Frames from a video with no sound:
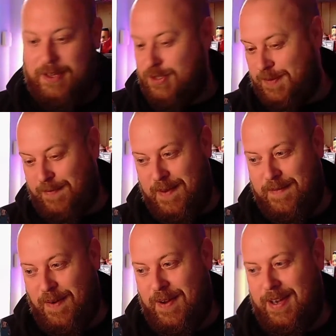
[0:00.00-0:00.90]
just
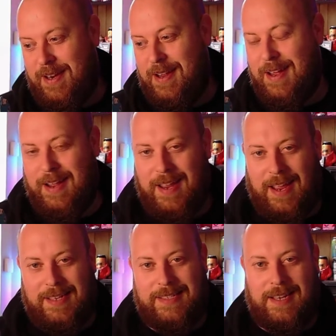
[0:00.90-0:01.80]
Fifine
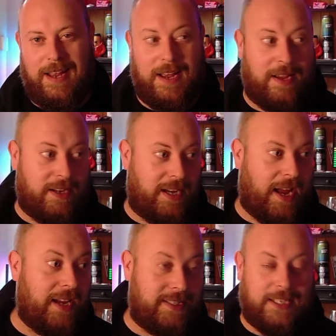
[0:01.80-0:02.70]

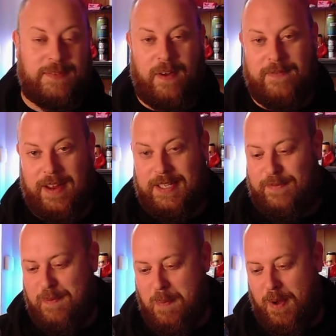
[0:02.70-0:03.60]
K658s
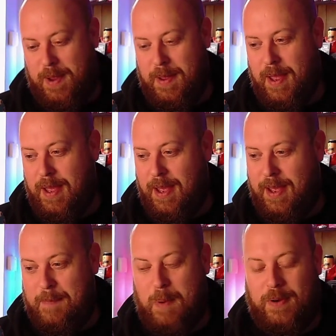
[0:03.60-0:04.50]
for my
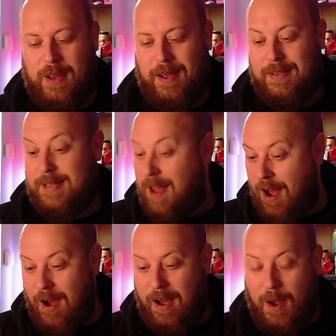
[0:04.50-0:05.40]
podcast.
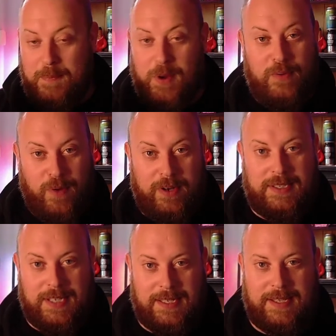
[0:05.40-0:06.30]
I'm going to
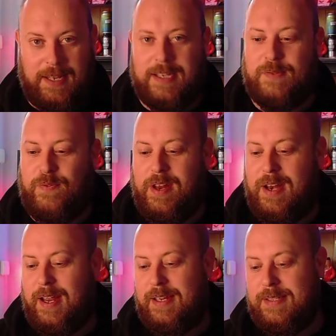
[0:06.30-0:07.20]
road test this for the
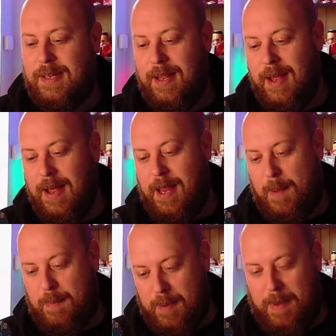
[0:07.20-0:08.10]
next
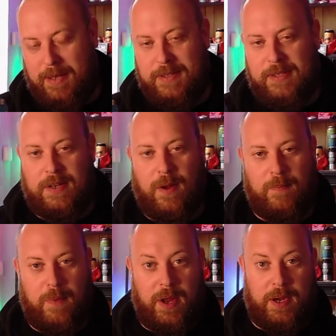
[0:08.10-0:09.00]
couple of months
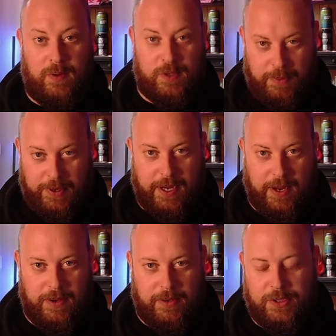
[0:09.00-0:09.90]
on my Lords Brewing
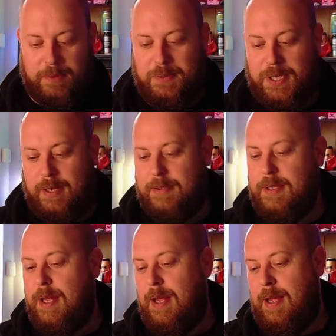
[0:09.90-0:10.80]
Co. YouTube channel,
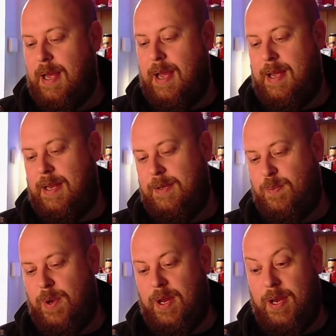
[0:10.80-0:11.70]
and
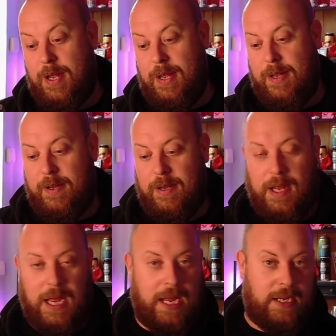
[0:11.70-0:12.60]
we're going
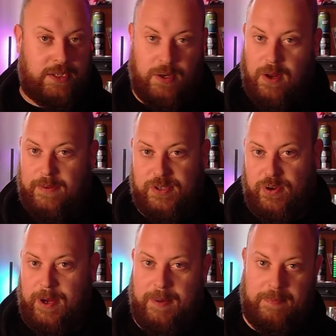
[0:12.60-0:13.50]
to do live
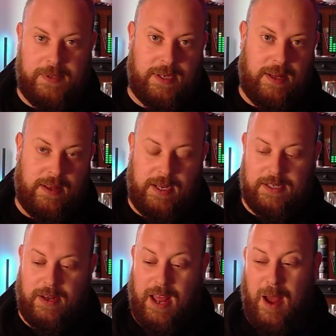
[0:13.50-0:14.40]
streams and
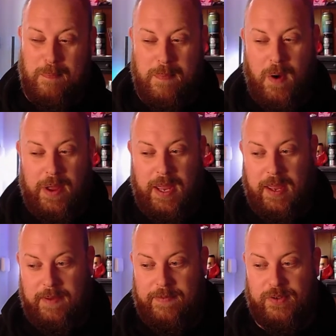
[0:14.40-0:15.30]
things like that. I might
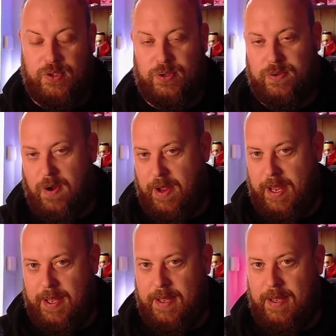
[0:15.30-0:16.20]
even try
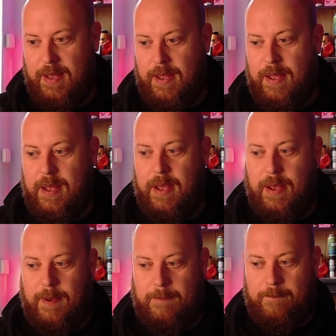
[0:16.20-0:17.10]
it
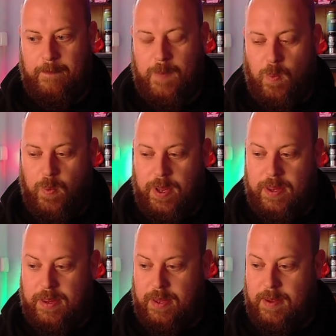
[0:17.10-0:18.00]

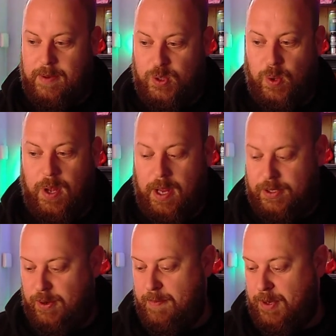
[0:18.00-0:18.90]
with
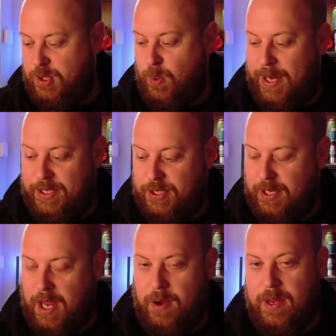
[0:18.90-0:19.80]
doing my Twitch.
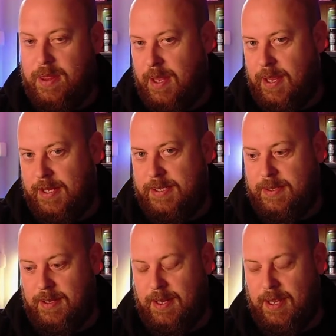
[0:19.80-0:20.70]
The only thing is